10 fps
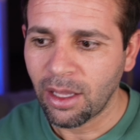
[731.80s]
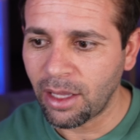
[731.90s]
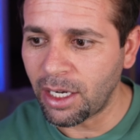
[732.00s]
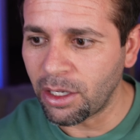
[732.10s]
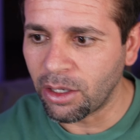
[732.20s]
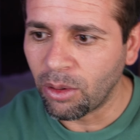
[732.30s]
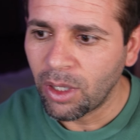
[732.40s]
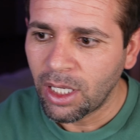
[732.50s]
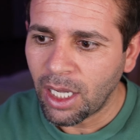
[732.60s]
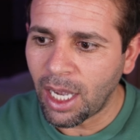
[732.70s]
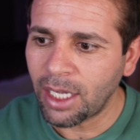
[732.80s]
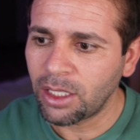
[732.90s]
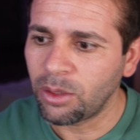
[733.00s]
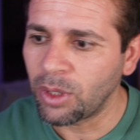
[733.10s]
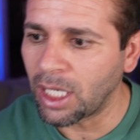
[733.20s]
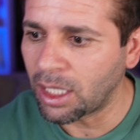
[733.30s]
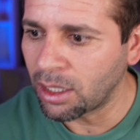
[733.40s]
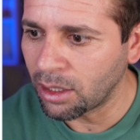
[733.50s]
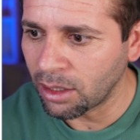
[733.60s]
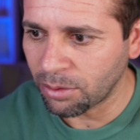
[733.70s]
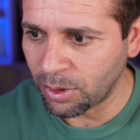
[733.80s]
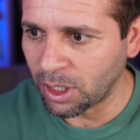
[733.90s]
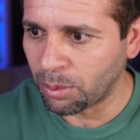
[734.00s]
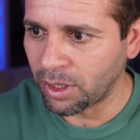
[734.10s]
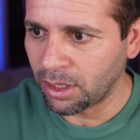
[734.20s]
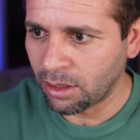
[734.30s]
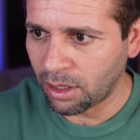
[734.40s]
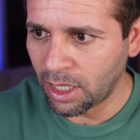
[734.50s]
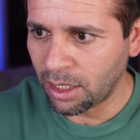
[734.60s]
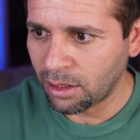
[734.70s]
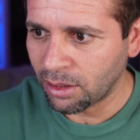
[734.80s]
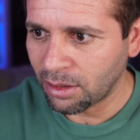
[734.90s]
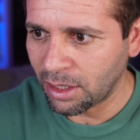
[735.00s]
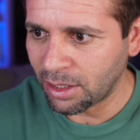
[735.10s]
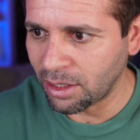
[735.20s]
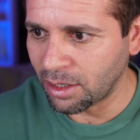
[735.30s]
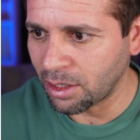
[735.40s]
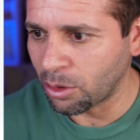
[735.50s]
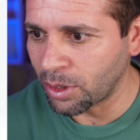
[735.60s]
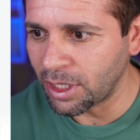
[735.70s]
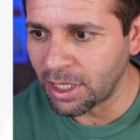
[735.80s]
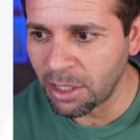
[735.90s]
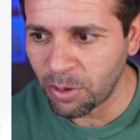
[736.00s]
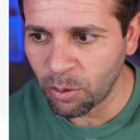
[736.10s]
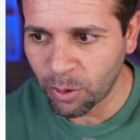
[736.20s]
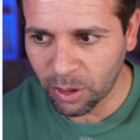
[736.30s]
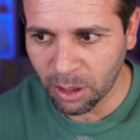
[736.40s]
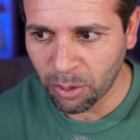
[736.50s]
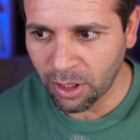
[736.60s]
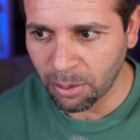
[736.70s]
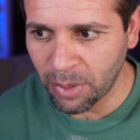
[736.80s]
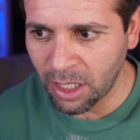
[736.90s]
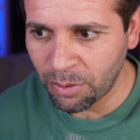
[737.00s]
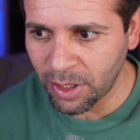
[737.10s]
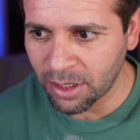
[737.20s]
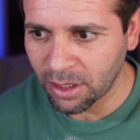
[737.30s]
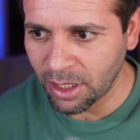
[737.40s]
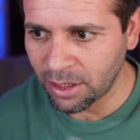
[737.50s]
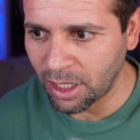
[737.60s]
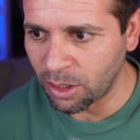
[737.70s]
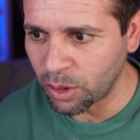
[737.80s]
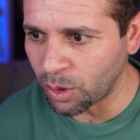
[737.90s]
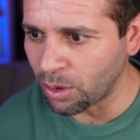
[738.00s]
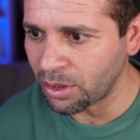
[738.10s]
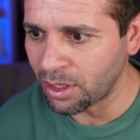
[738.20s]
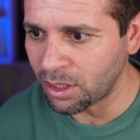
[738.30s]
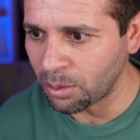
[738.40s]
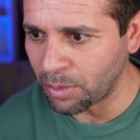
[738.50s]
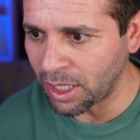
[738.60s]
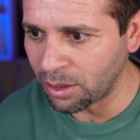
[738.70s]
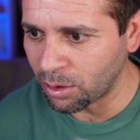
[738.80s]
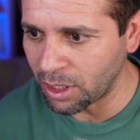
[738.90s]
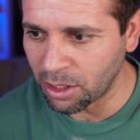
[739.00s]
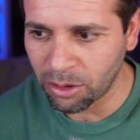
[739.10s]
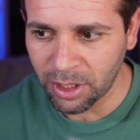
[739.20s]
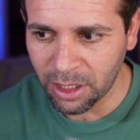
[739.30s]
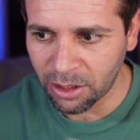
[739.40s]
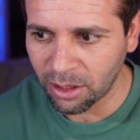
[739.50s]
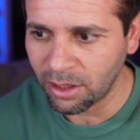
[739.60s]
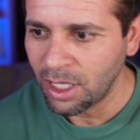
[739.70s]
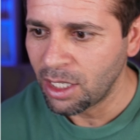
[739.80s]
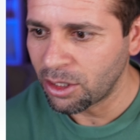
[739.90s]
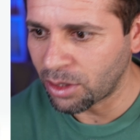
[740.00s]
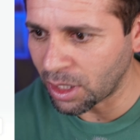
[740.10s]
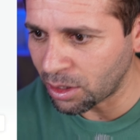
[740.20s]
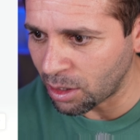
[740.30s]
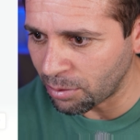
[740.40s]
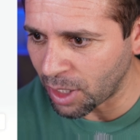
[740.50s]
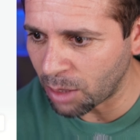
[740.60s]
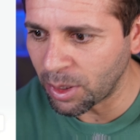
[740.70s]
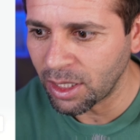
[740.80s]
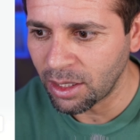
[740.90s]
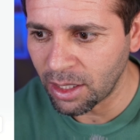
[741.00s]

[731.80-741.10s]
There you go. And you will, like, for example, okay, it already give you, for example, the benefits, let's say resources, brand recognition, structured environment.